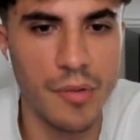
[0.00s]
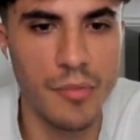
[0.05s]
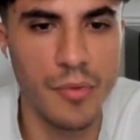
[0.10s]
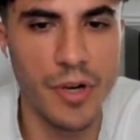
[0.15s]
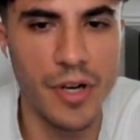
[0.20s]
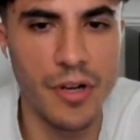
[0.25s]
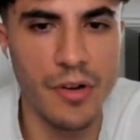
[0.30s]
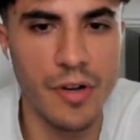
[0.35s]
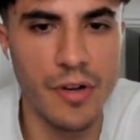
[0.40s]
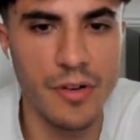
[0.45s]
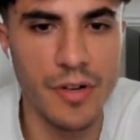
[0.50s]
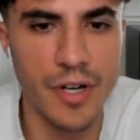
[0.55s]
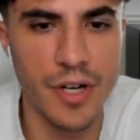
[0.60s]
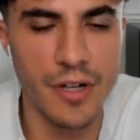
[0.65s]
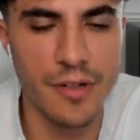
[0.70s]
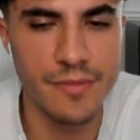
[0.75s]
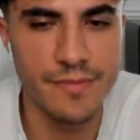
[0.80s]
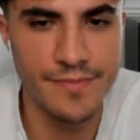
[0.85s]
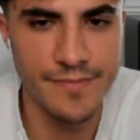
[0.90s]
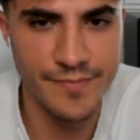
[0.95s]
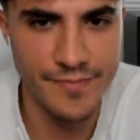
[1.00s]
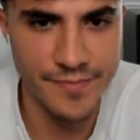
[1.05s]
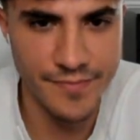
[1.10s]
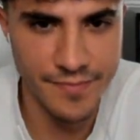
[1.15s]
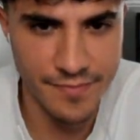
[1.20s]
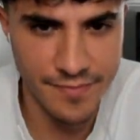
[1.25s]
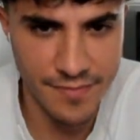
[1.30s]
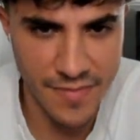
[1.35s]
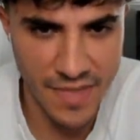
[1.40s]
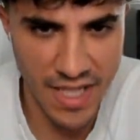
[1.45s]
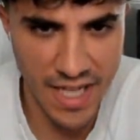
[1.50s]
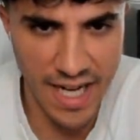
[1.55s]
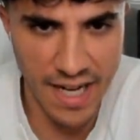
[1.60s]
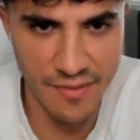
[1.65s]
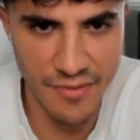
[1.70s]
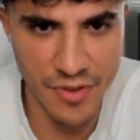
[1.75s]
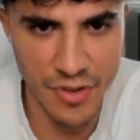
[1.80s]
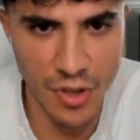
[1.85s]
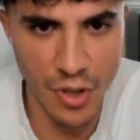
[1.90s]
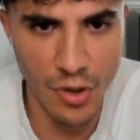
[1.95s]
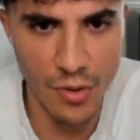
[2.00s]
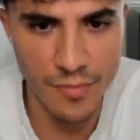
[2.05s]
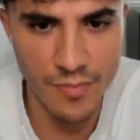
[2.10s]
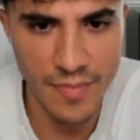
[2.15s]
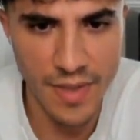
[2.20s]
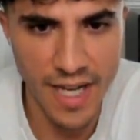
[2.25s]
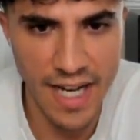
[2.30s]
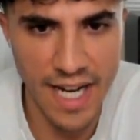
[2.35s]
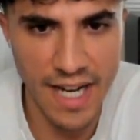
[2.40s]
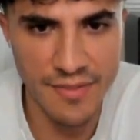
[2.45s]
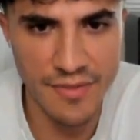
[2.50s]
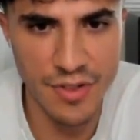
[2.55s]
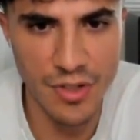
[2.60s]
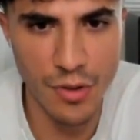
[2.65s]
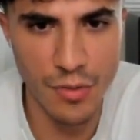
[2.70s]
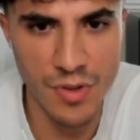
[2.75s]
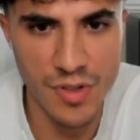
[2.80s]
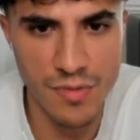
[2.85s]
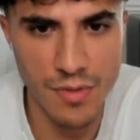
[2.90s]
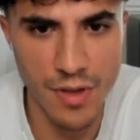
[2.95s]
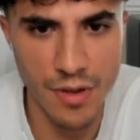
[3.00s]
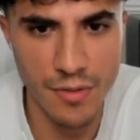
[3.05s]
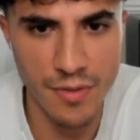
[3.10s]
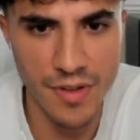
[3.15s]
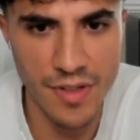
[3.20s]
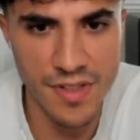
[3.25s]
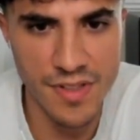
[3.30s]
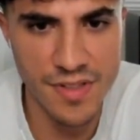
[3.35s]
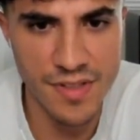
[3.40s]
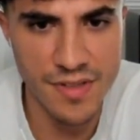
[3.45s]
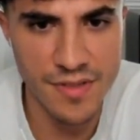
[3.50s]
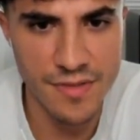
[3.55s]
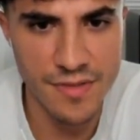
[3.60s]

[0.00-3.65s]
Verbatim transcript: radio. I don't care. I have to know. I have to know what's wrong with this.